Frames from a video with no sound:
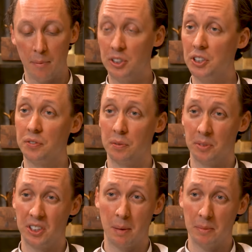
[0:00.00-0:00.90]
which is
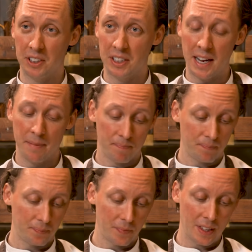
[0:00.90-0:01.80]
from Somerset.
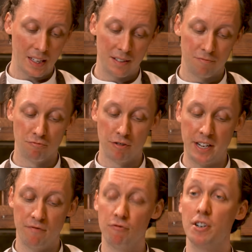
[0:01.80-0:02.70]

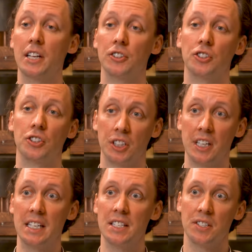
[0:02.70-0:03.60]
Really rich
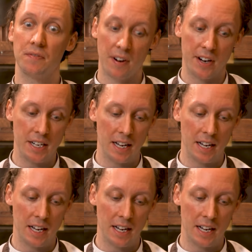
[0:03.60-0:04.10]
cheese, very